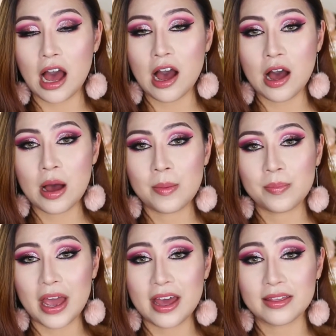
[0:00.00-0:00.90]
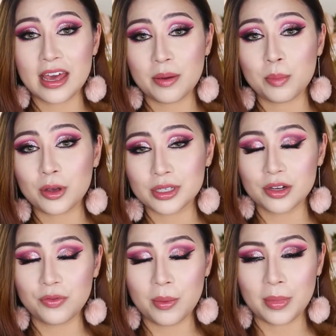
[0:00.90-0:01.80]
and they're
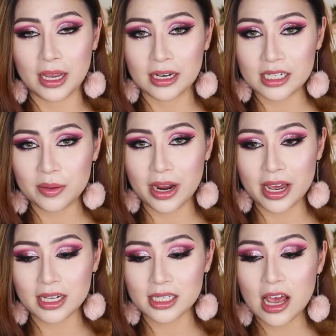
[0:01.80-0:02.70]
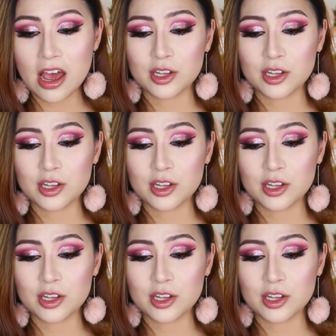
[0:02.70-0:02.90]
mostly from indie brands,